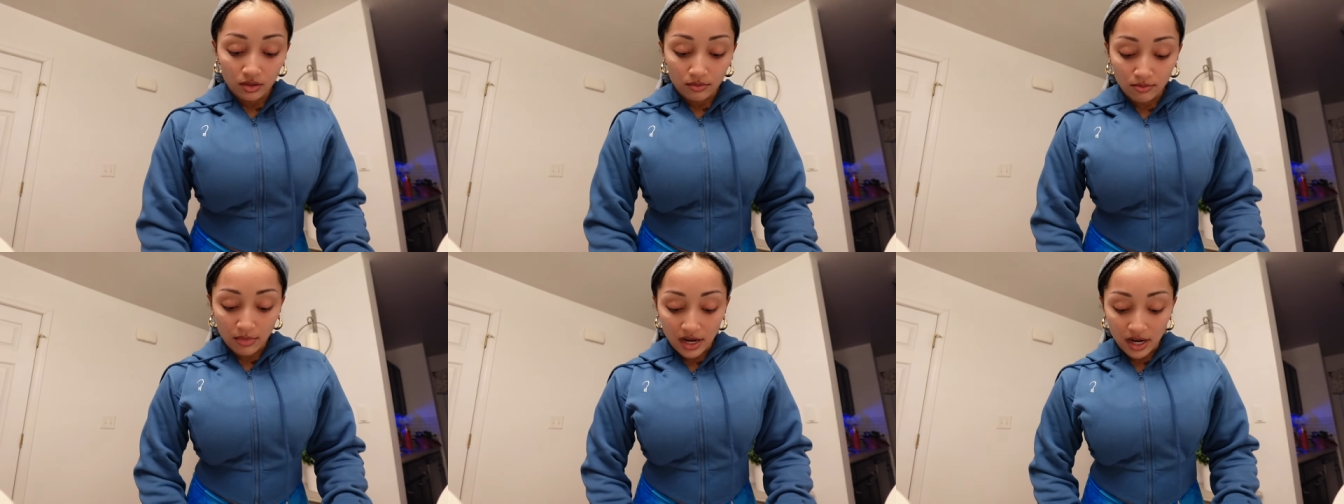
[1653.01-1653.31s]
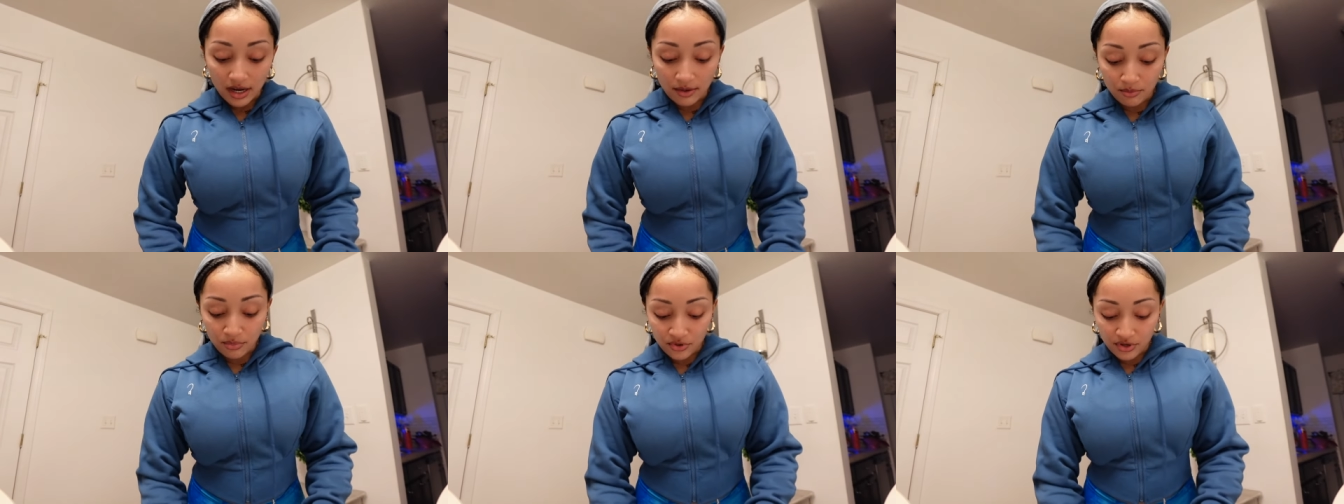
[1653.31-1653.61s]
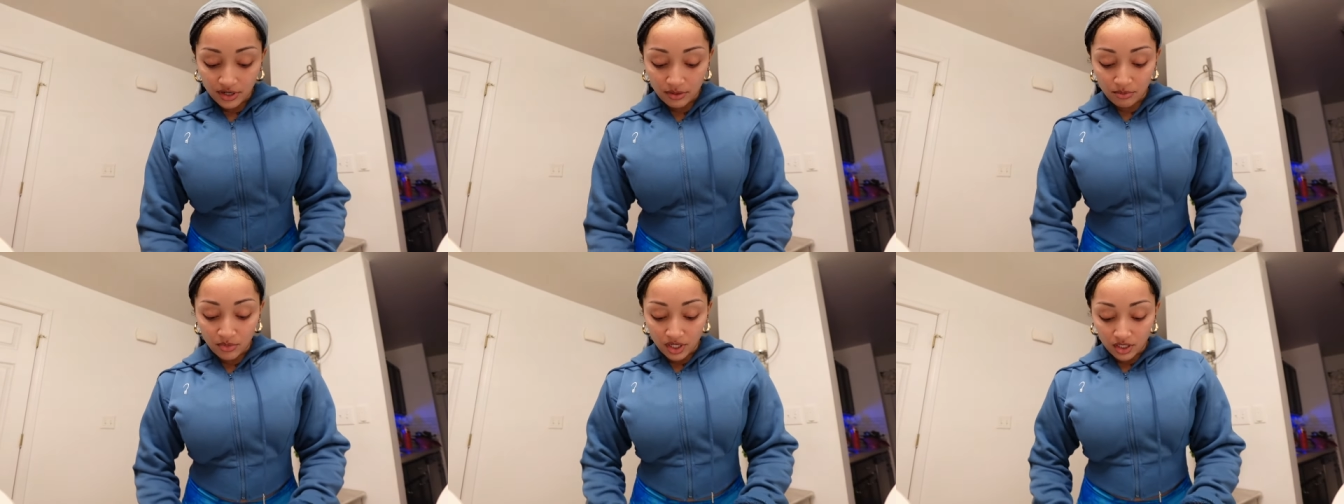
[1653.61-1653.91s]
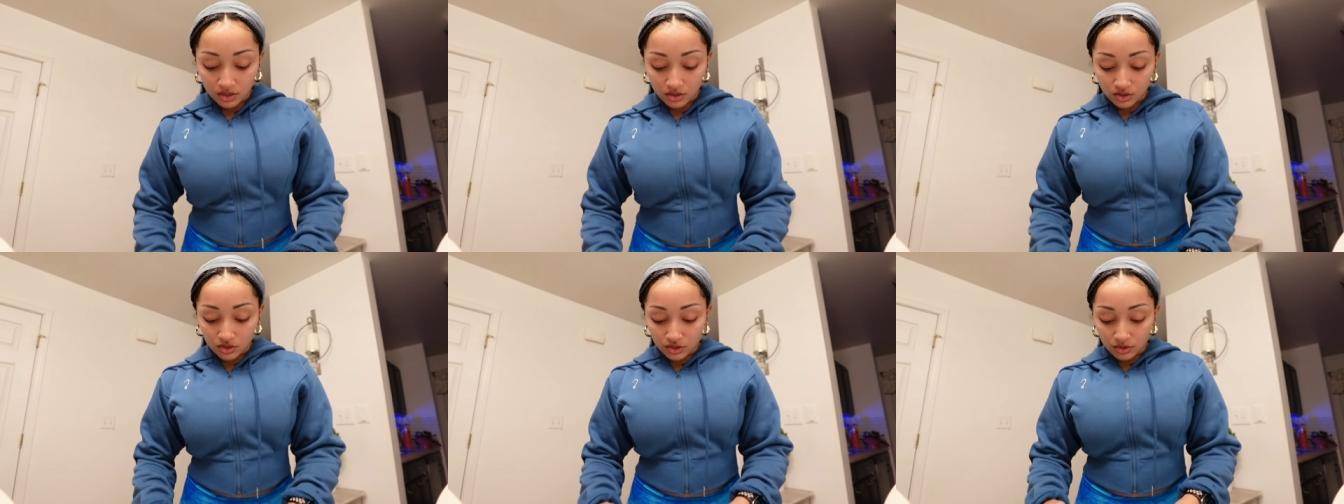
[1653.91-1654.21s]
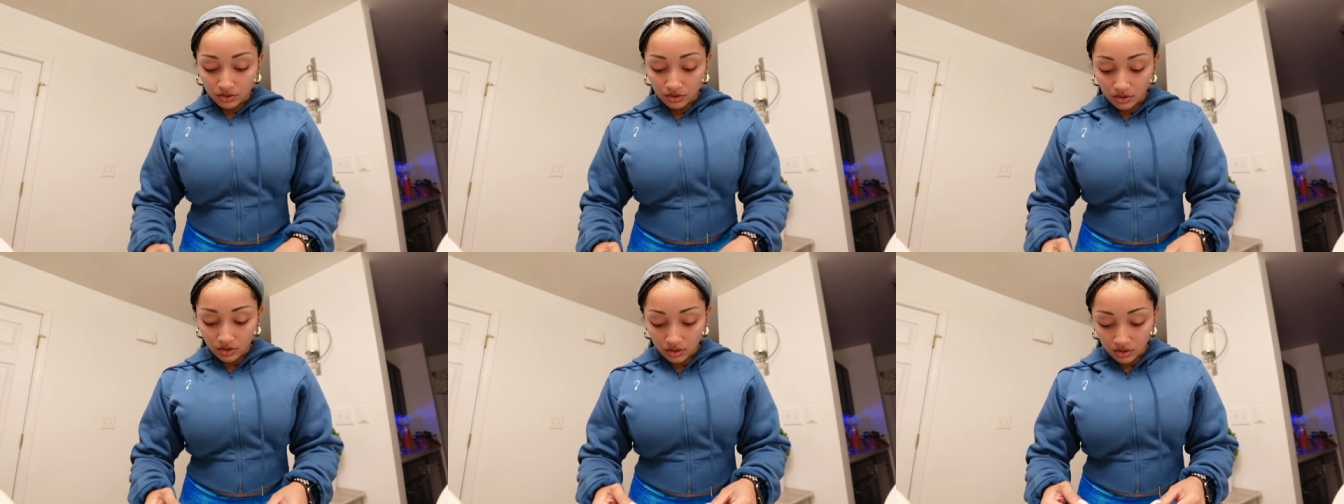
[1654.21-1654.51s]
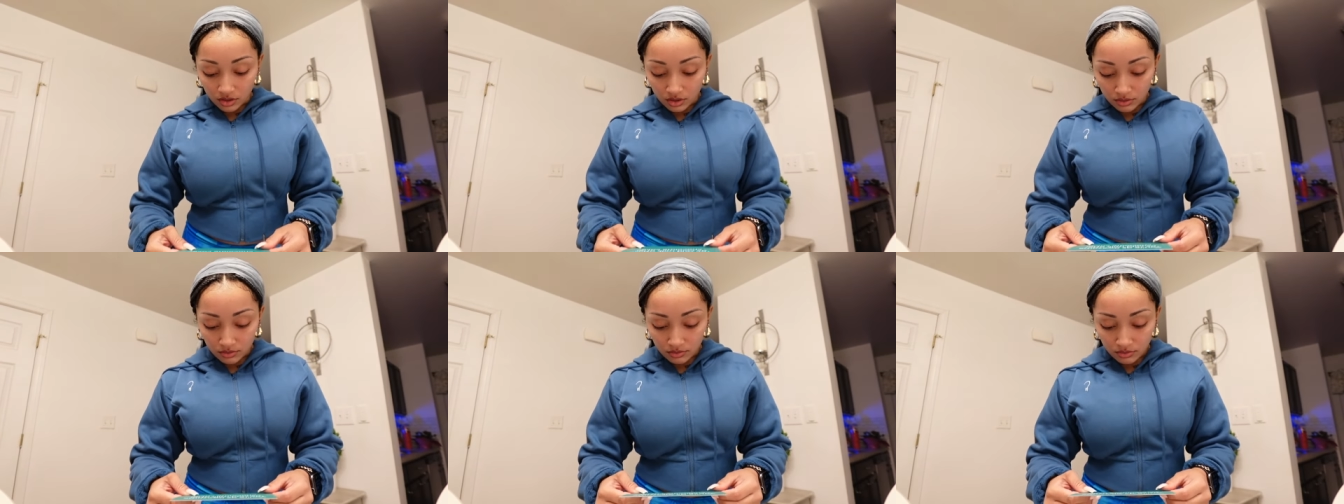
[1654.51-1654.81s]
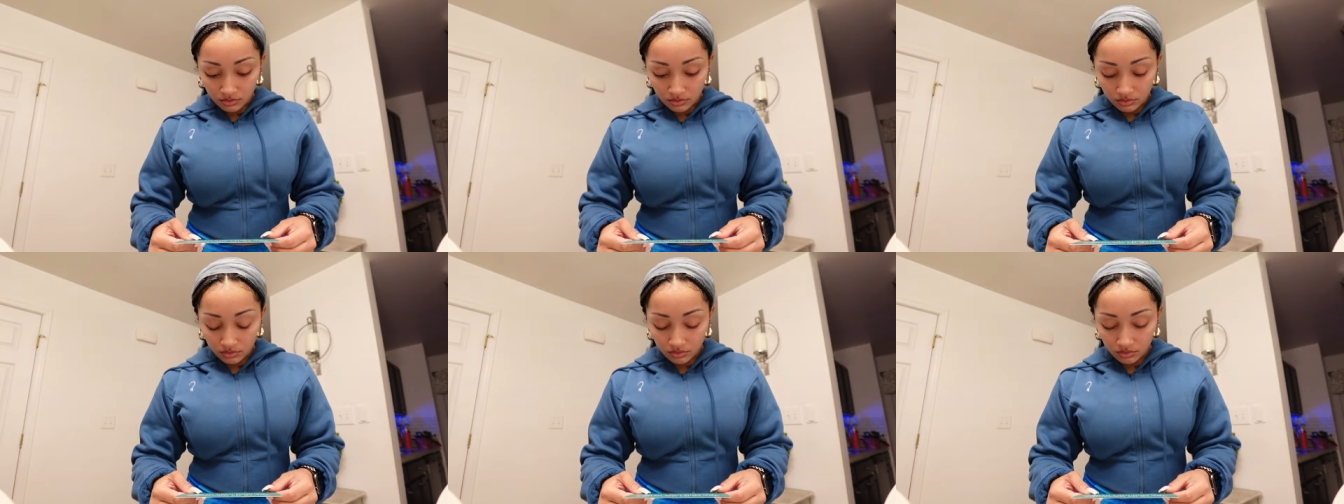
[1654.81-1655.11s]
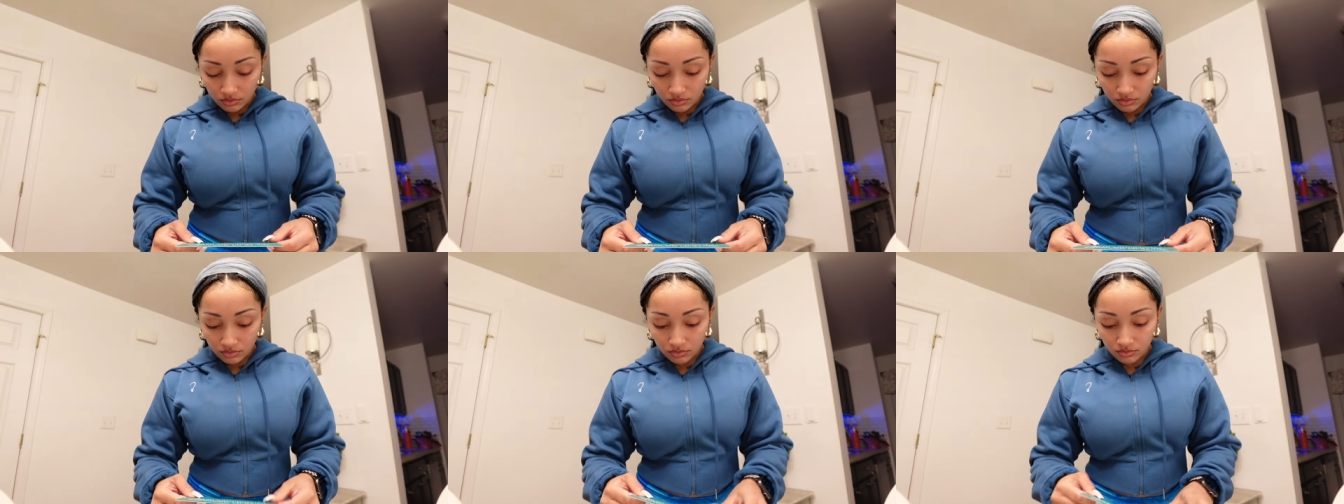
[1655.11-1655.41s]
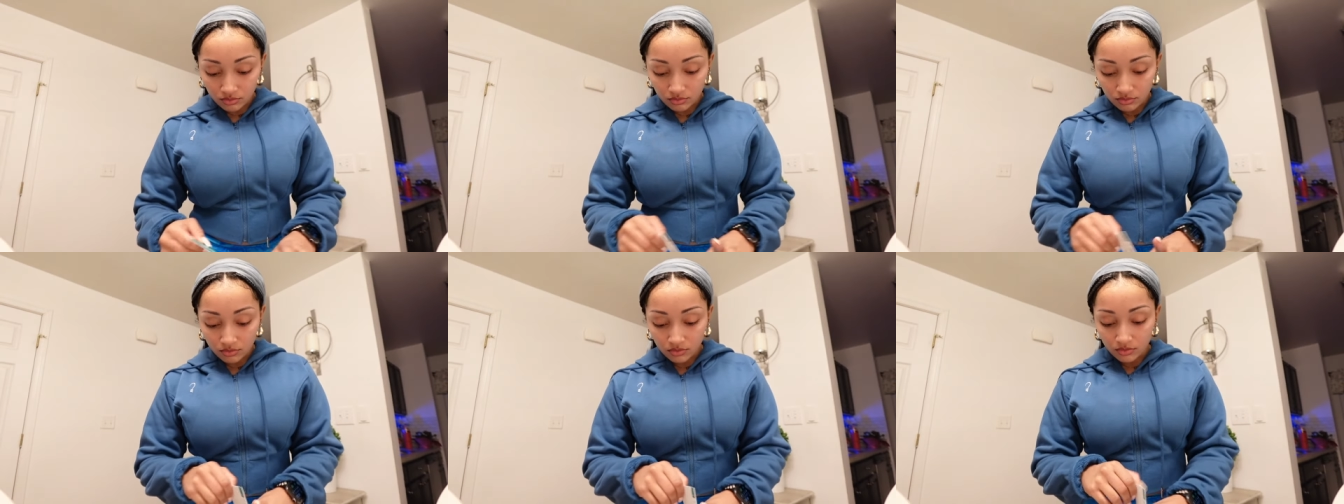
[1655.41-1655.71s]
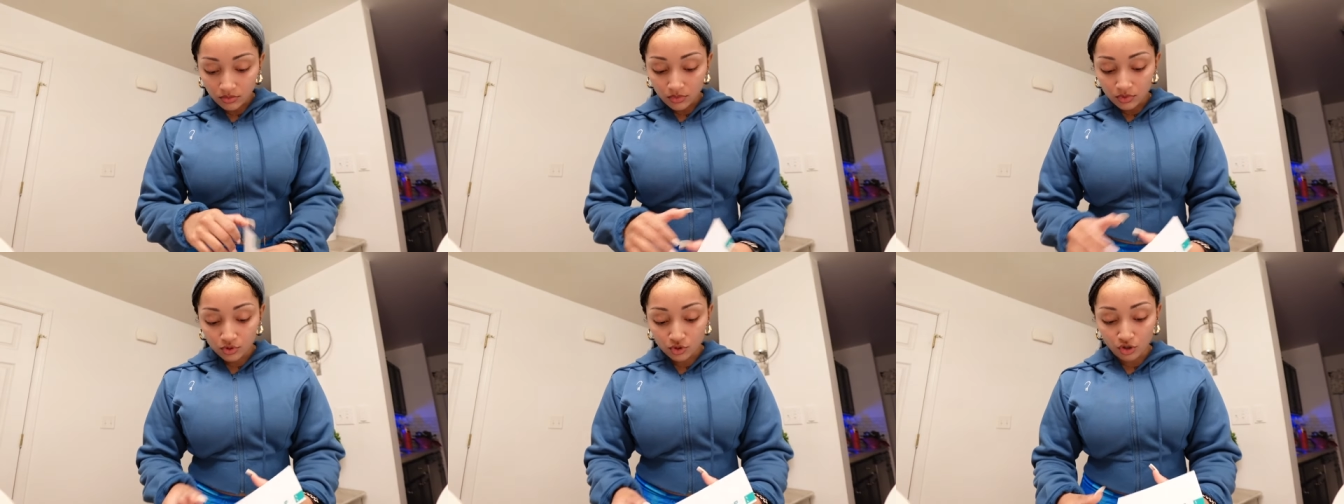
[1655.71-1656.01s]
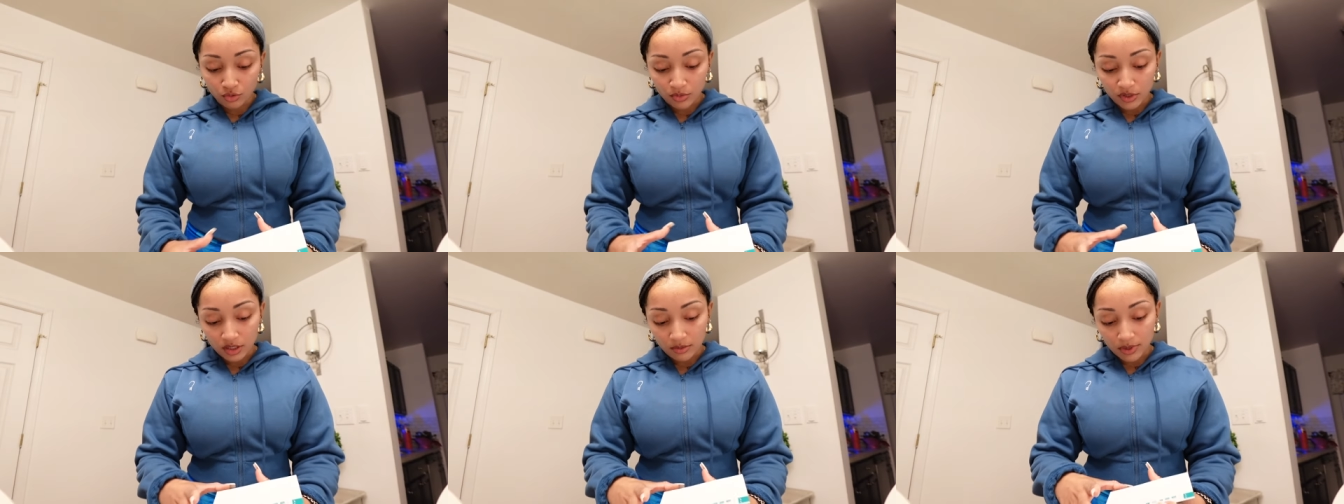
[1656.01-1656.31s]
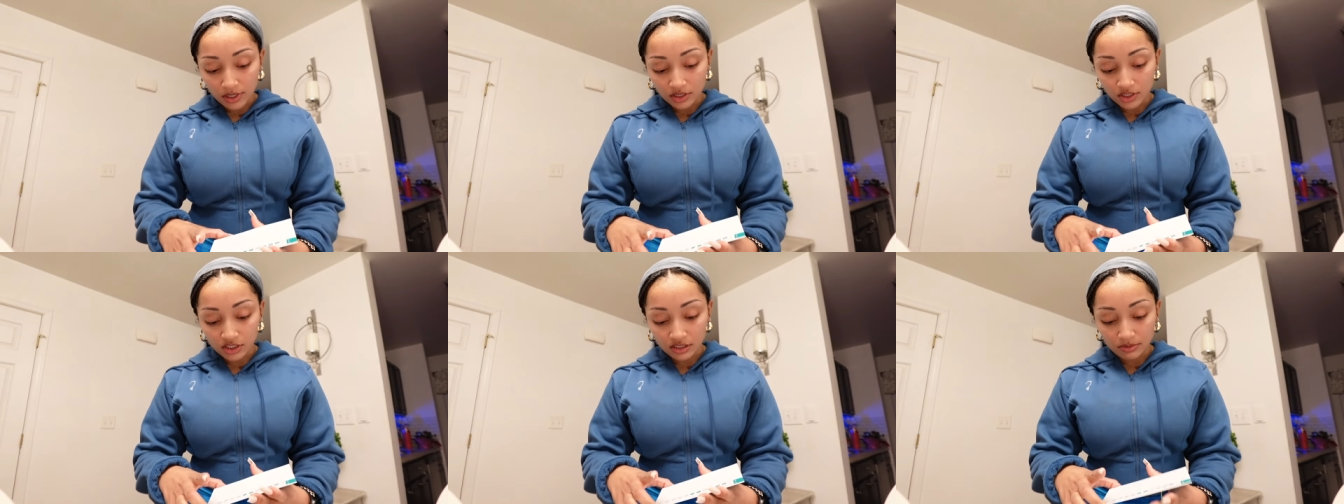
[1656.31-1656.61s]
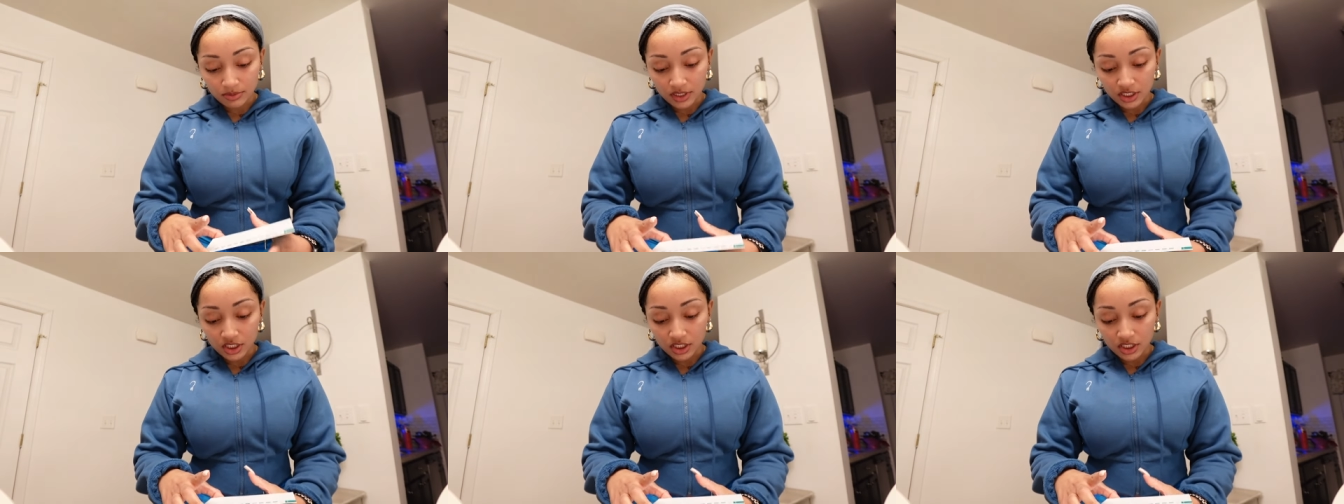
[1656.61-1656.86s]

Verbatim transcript: My brand manager told me about this place.